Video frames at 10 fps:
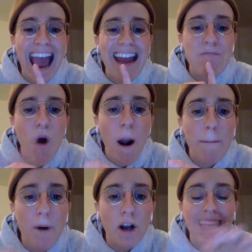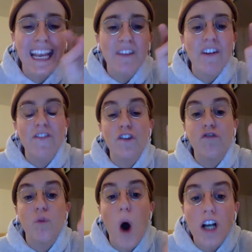And more importantly, even if
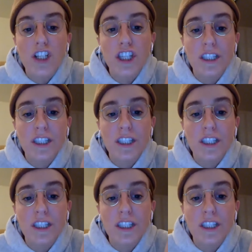you've watched